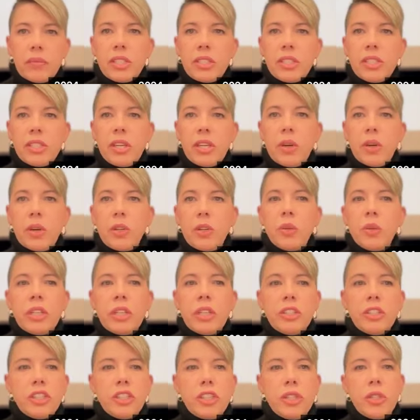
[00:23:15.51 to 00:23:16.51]
So you
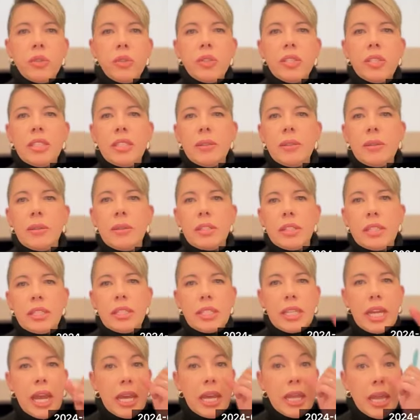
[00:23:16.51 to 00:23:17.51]
can choose to
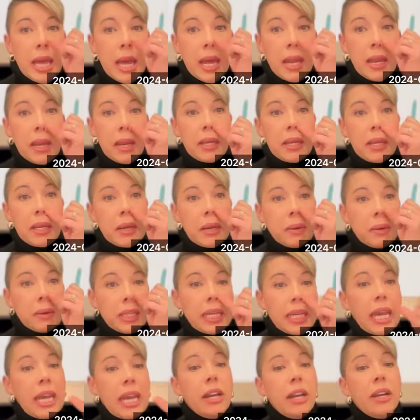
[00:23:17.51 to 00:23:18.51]
say that,
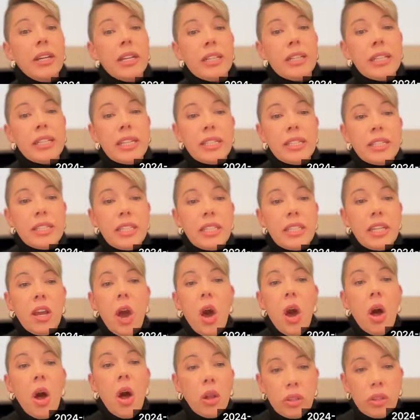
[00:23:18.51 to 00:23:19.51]
Karen can see
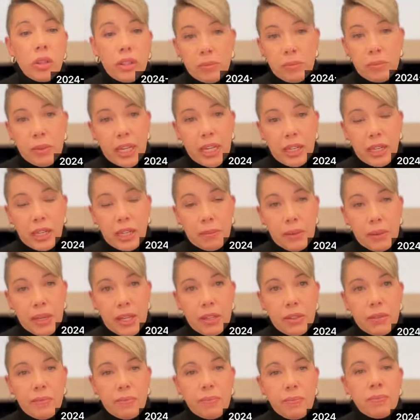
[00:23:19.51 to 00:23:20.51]
all of my
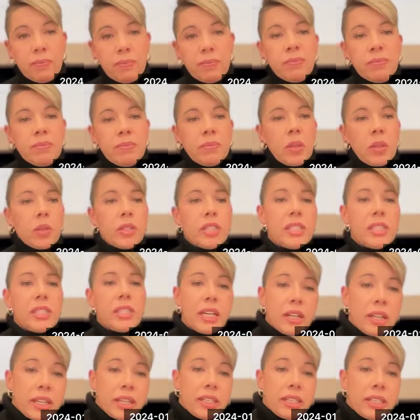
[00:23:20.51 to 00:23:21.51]
email, or
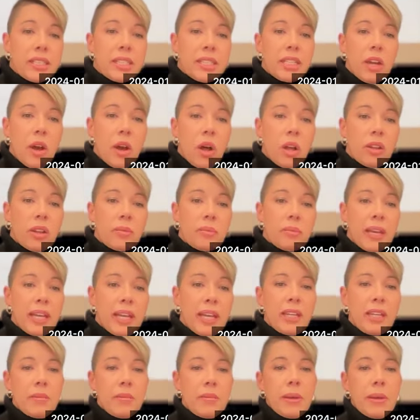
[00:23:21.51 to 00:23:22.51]
Sarah can see all of
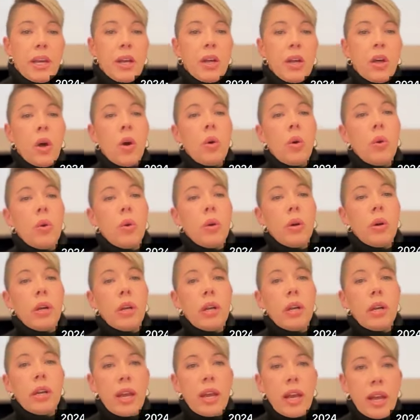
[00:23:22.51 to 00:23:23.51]
my email,
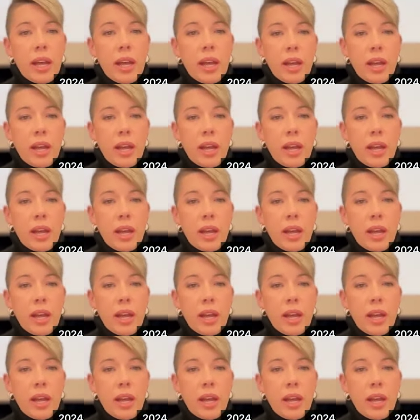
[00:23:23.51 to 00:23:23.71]
or